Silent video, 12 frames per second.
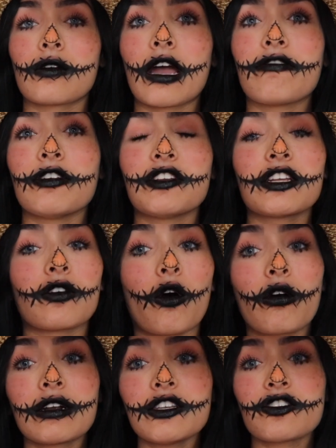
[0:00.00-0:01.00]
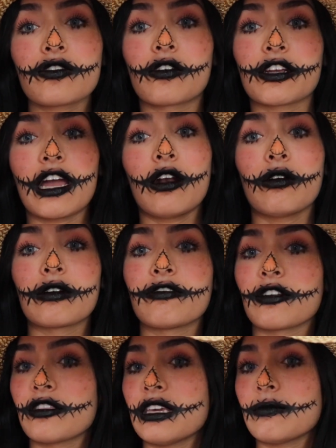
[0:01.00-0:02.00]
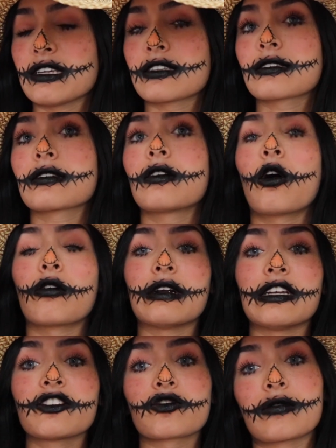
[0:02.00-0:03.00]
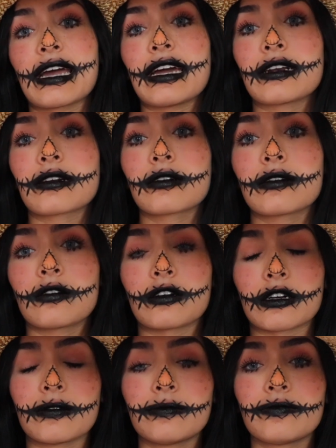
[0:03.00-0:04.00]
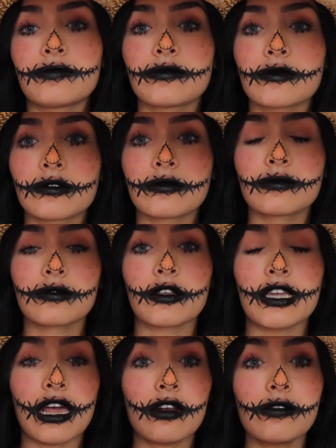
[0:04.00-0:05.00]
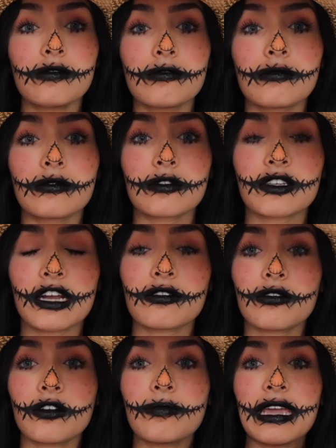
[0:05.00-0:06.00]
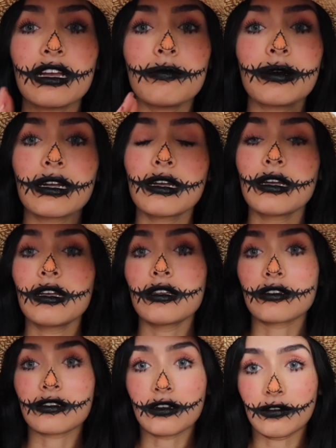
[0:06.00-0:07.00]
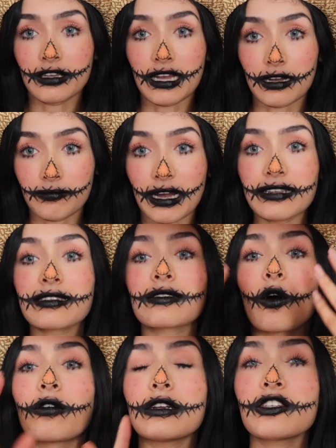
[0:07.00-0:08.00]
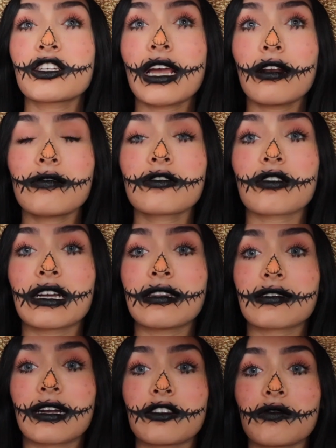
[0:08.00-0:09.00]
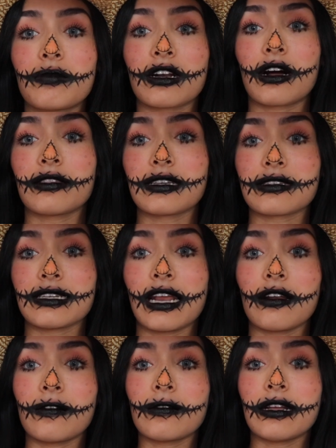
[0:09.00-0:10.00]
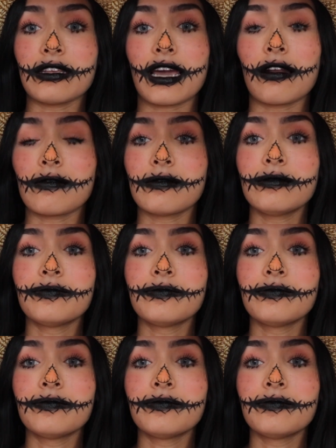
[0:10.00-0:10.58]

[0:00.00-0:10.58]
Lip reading: If you did orange or yellow, if your theme is orange, red, or yellow Scarecrow makeup. So yeah, mine's orange yellow, so I decided to put on this yellow and yellow.